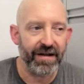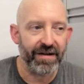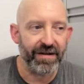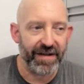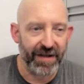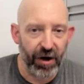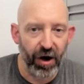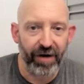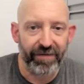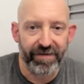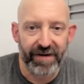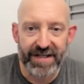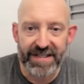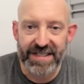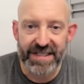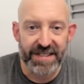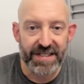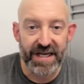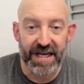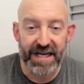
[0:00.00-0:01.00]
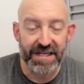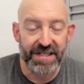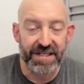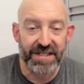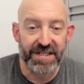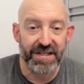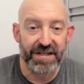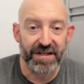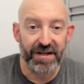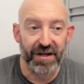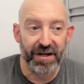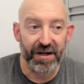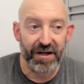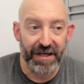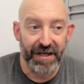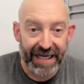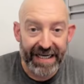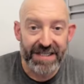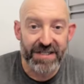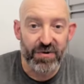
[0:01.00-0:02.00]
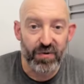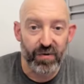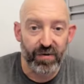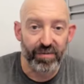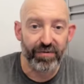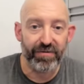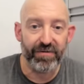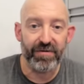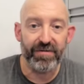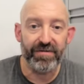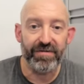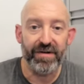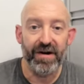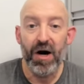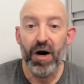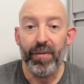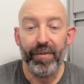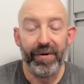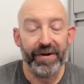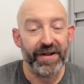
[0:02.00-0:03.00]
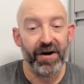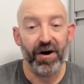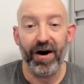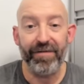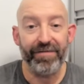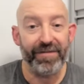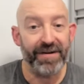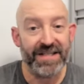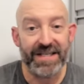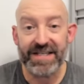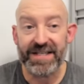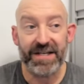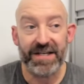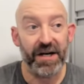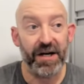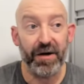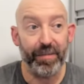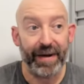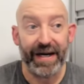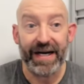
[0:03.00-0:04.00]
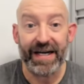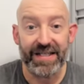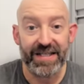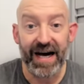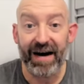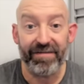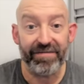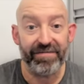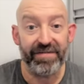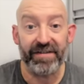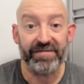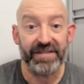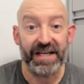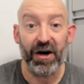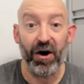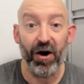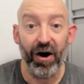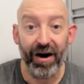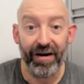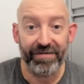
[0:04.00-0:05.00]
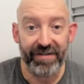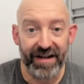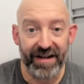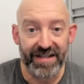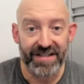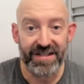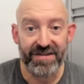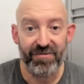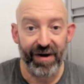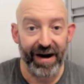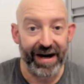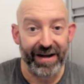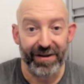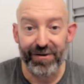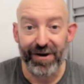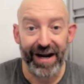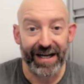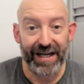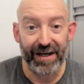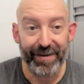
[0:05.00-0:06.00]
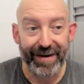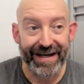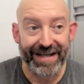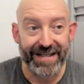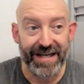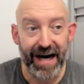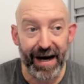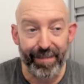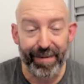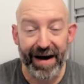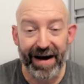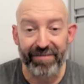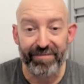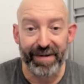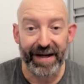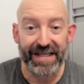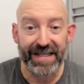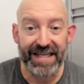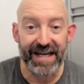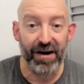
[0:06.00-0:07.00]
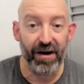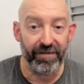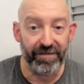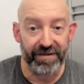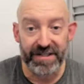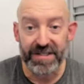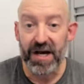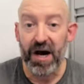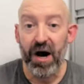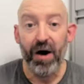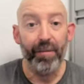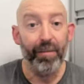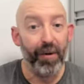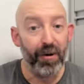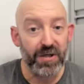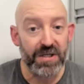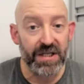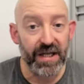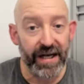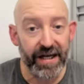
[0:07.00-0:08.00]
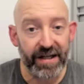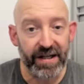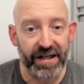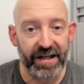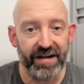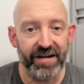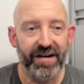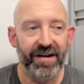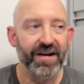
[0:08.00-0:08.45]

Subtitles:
the offense is needs to improve, but the offense isn't going to be a top 50 offense, right? They're not going to be a top half Big Ten offense, most likely.